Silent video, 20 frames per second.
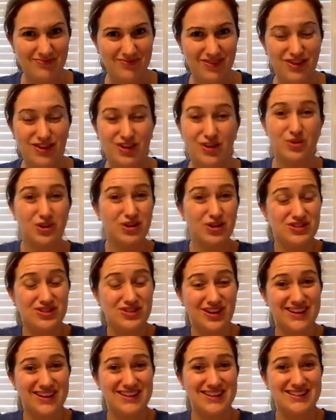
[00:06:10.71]
You are
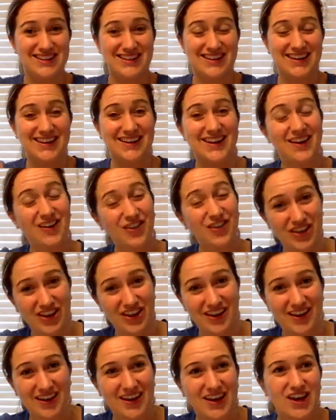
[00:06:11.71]
starting to eat
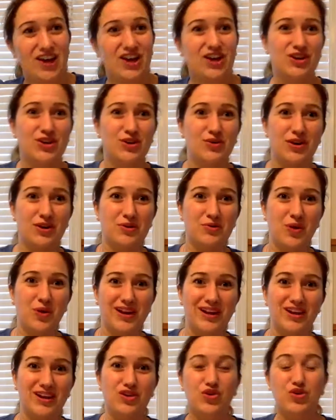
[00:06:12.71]
healthy. You are
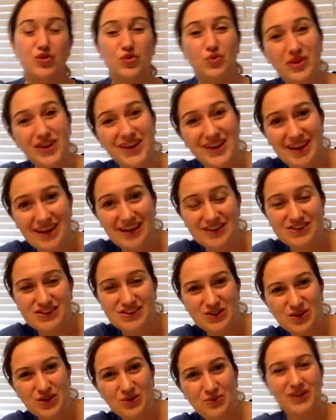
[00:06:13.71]
wanting greens.
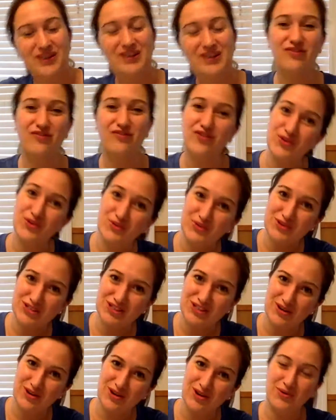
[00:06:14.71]
You are wanting fruits.
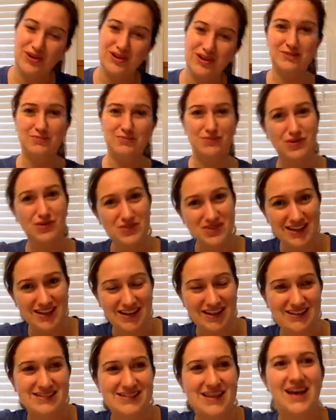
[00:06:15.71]
You are wanting
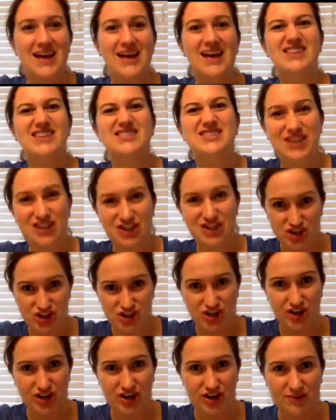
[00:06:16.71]
proteins instead of
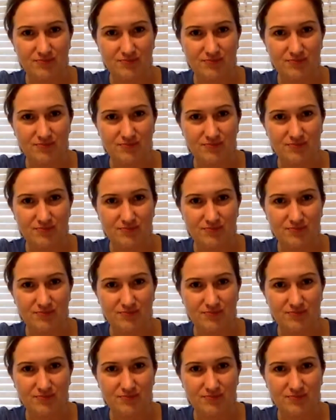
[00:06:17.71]
sugar.